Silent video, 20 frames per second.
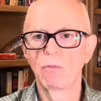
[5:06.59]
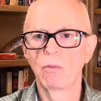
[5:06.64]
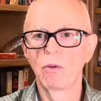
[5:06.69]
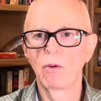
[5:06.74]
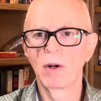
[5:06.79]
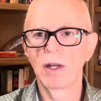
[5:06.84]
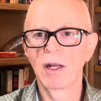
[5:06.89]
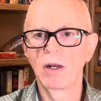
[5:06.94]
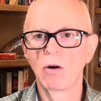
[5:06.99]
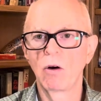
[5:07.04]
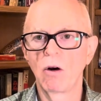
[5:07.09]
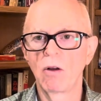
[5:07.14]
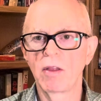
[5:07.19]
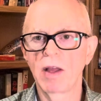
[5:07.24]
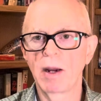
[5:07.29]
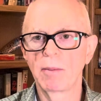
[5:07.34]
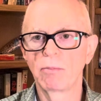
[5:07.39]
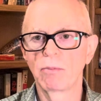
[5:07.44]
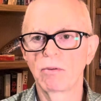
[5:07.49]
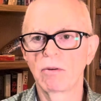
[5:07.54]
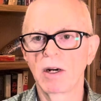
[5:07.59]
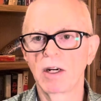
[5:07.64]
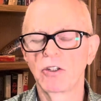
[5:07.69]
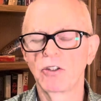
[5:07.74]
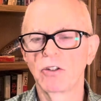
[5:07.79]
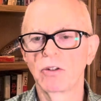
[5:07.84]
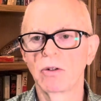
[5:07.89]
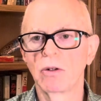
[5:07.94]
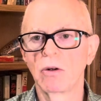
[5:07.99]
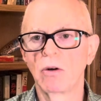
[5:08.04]
putting all that
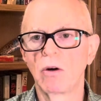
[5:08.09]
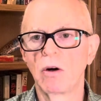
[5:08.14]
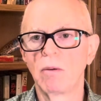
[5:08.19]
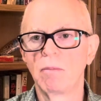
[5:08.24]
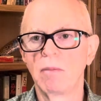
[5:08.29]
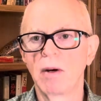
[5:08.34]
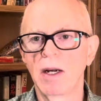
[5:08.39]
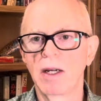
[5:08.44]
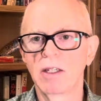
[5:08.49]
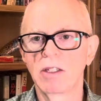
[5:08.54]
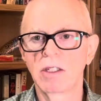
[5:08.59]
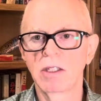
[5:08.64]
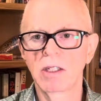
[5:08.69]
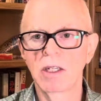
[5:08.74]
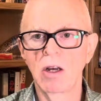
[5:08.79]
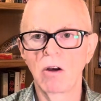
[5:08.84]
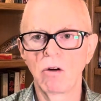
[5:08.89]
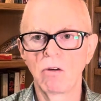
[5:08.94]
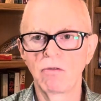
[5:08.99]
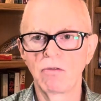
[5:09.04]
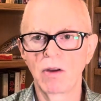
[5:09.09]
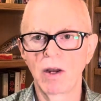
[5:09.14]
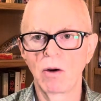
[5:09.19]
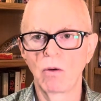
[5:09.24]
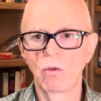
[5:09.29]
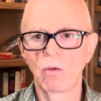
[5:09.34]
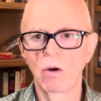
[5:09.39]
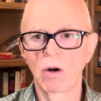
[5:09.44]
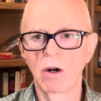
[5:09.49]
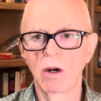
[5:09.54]
pressure on myself at
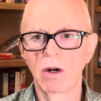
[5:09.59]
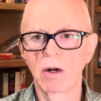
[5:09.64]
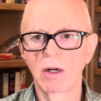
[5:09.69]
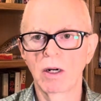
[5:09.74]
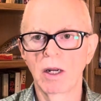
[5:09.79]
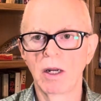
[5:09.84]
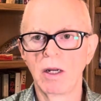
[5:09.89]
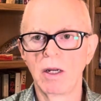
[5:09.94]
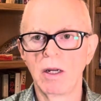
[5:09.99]
work